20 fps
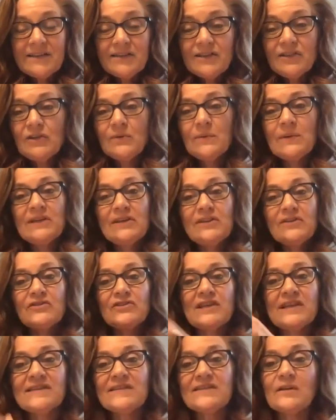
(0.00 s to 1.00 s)
doing
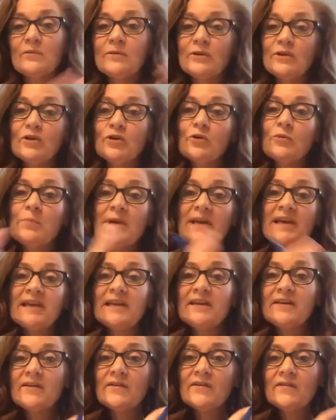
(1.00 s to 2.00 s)
just a little bit
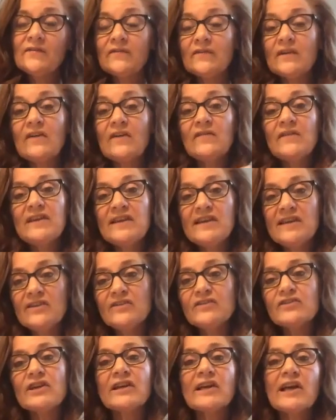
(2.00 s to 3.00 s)
of
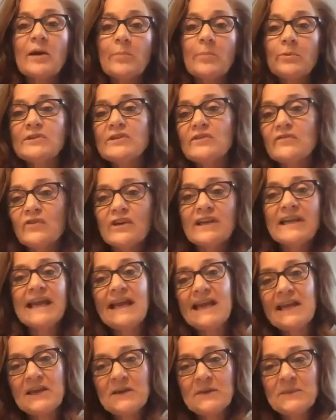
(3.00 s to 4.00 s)
each, a couple different
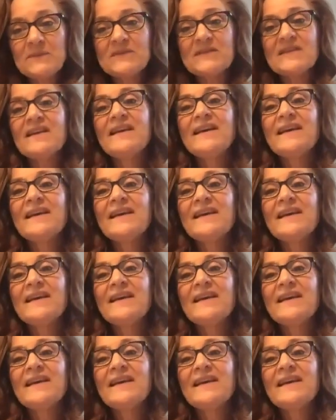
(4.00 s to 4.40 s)
games.